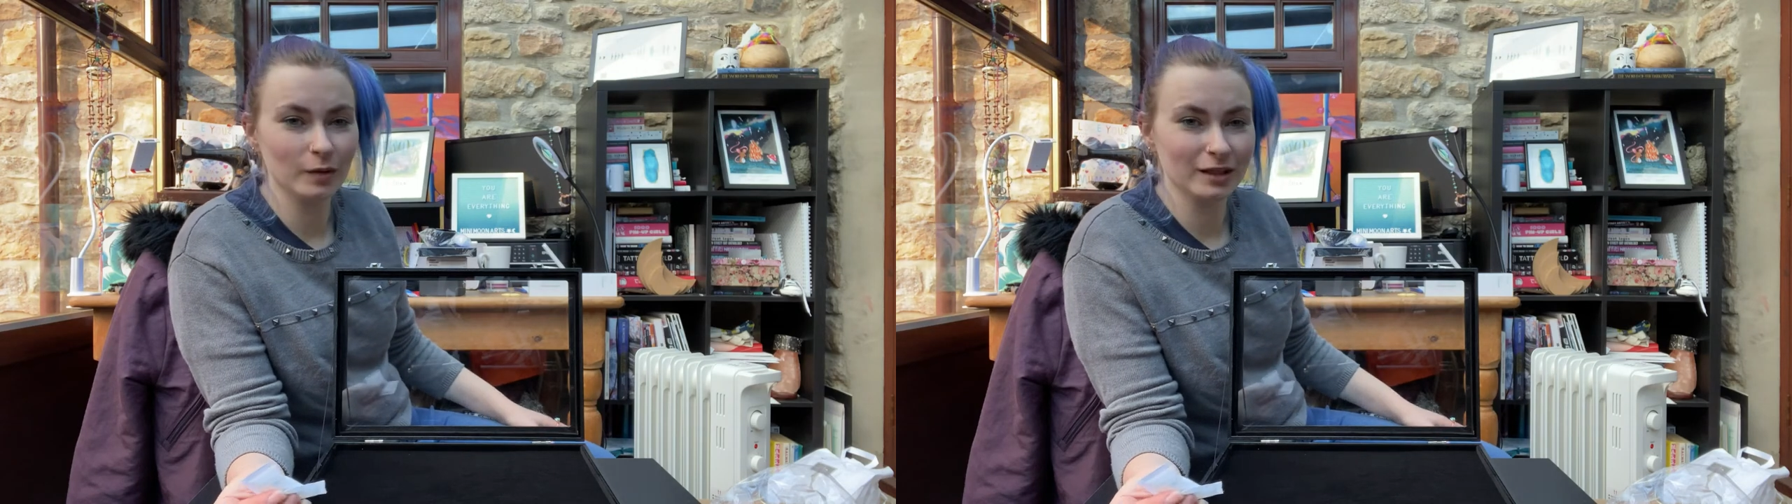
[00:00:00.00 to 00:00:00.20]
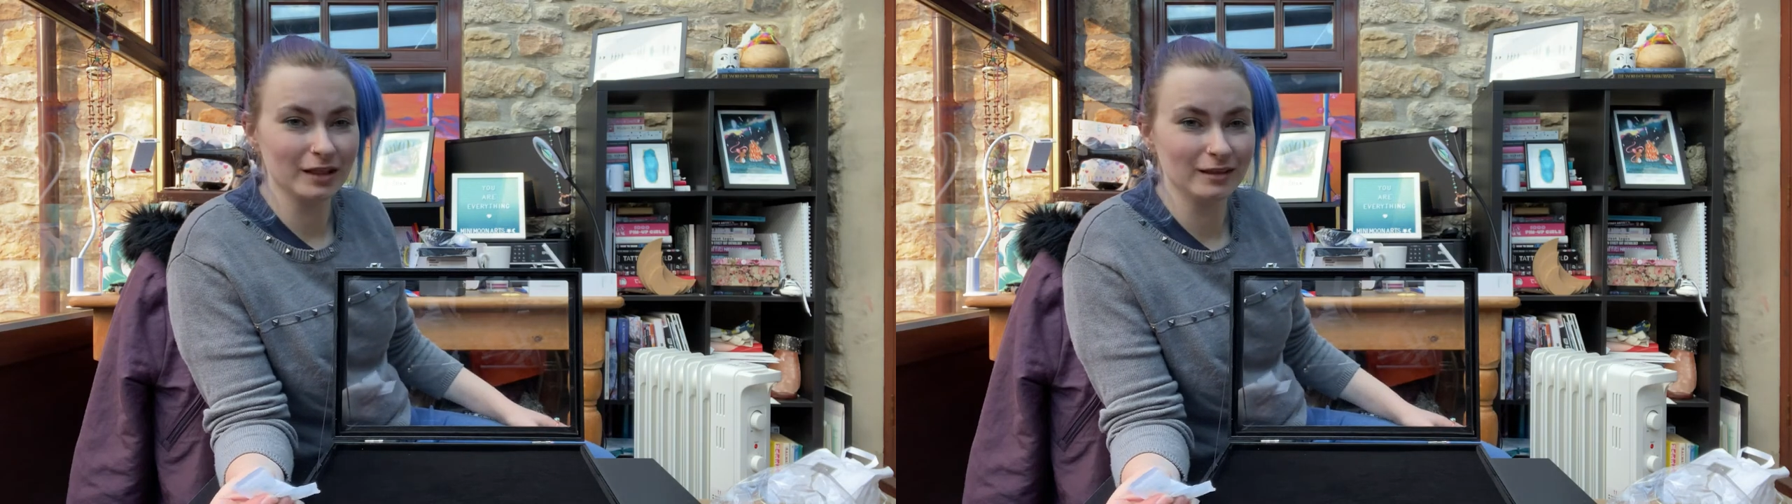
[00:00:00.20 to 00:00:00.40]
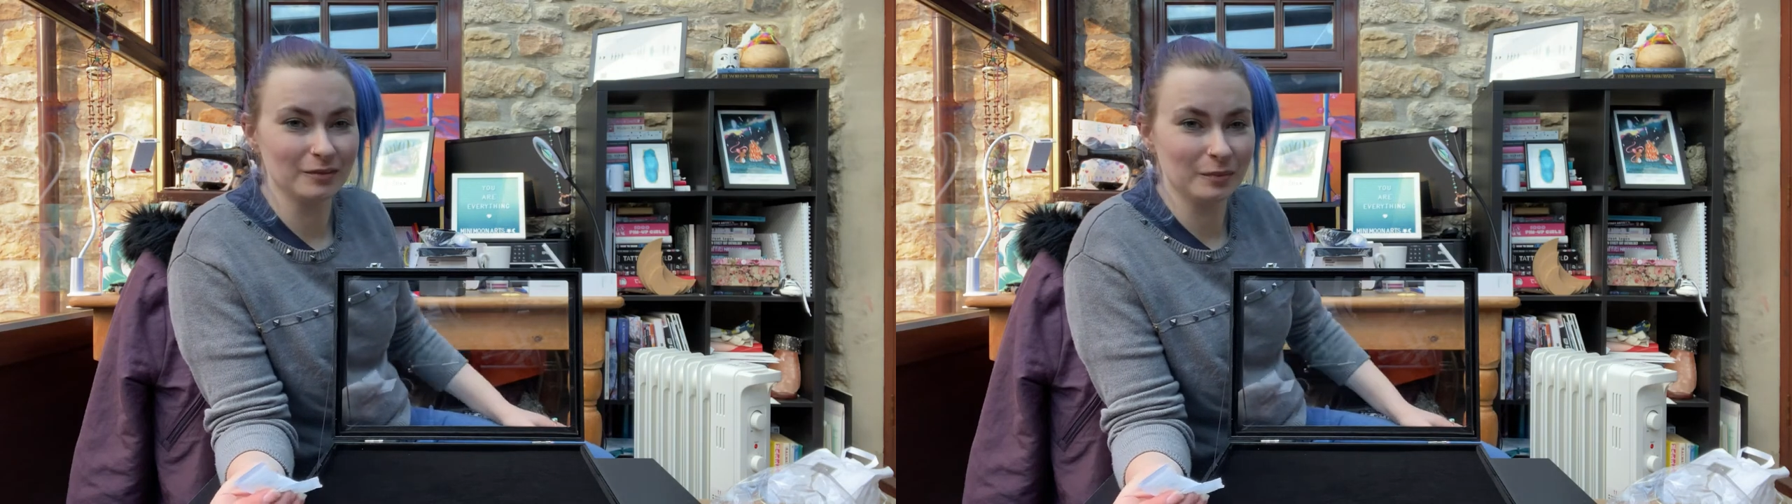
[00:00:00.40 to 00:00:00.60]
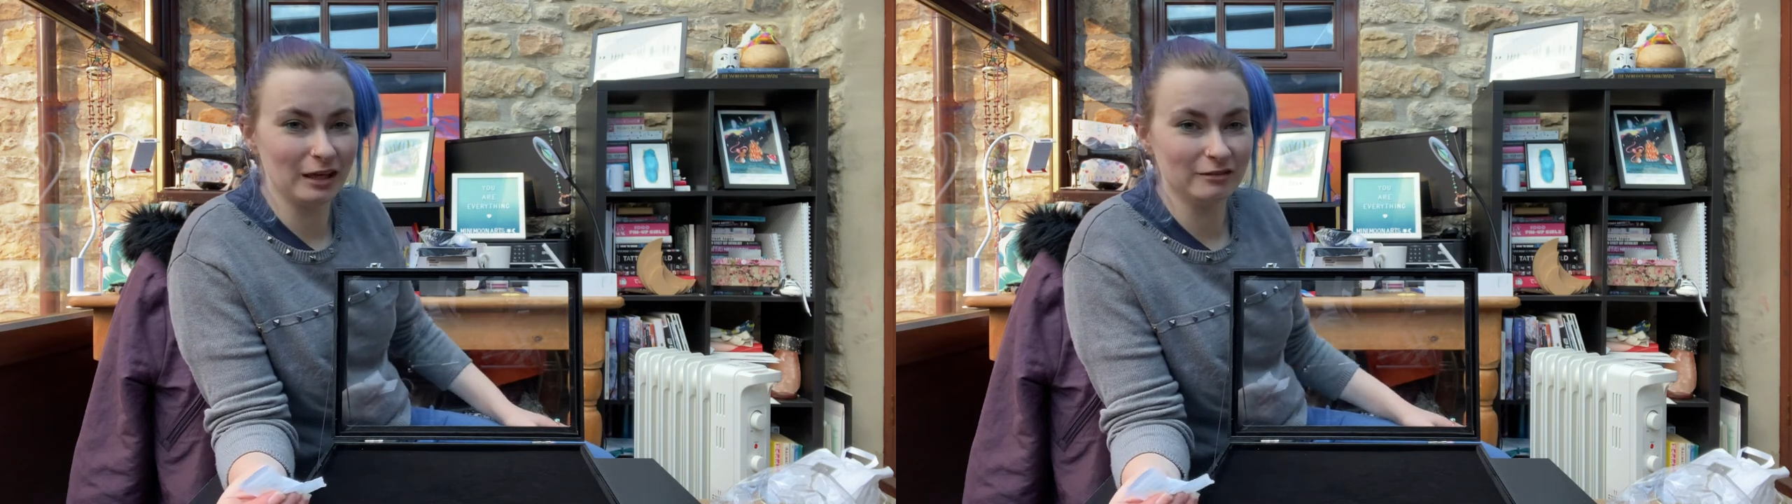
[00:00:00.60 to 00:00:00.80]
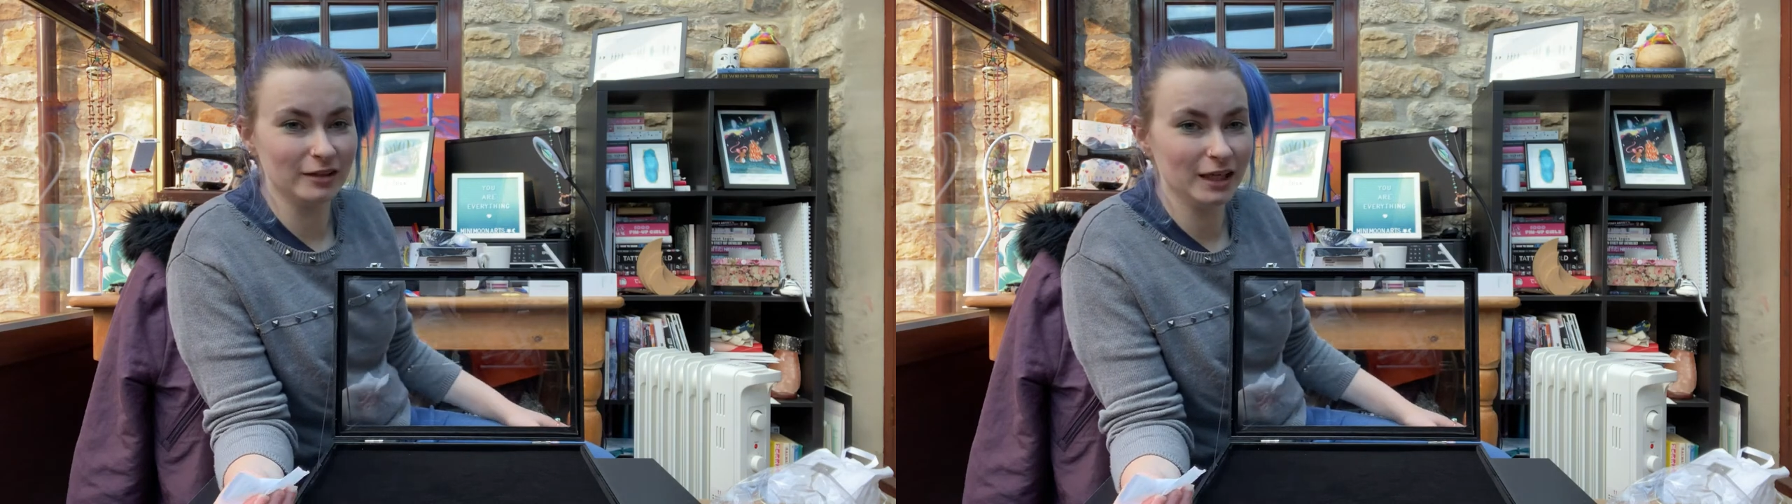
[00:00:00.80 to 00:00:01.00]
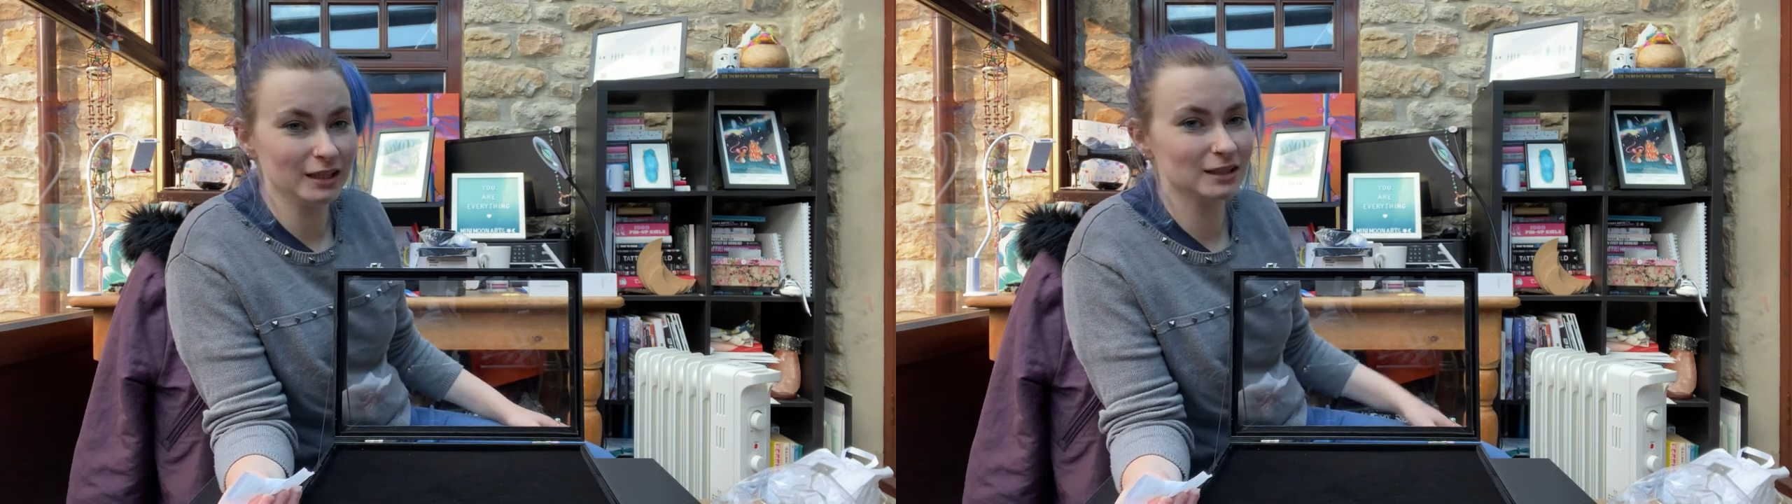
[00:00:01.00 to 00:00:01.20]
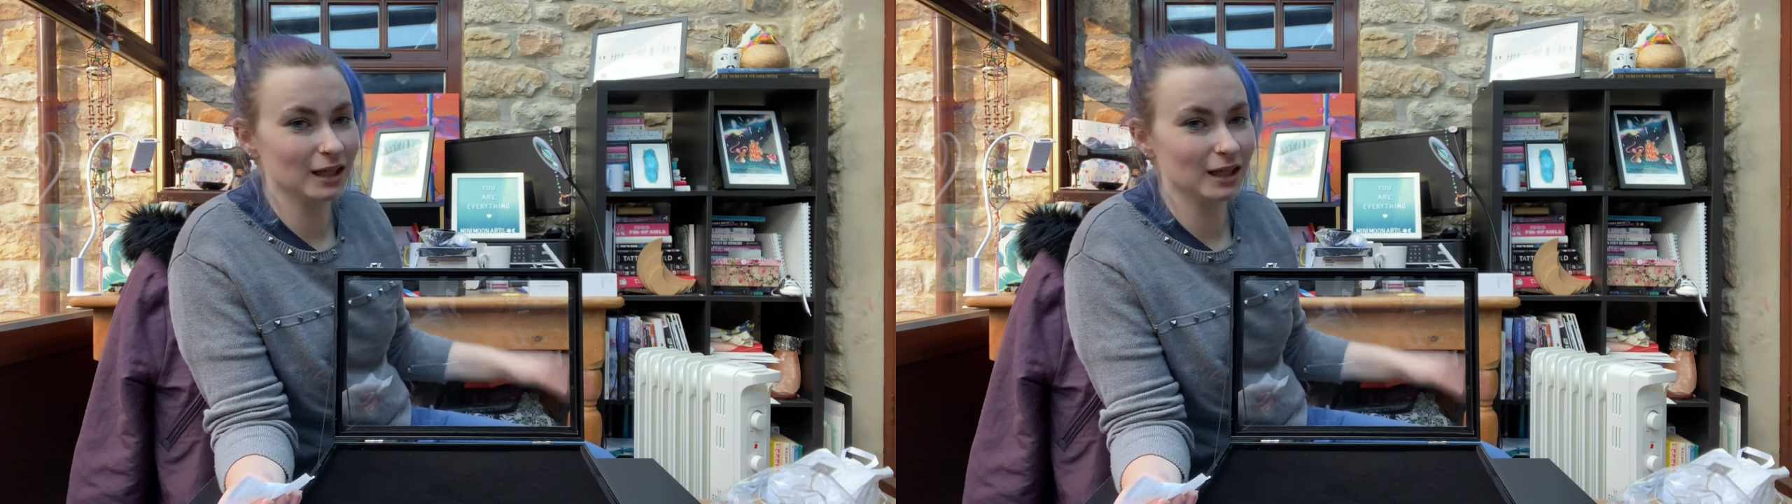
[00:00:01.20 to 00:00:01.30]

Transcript: looking at my face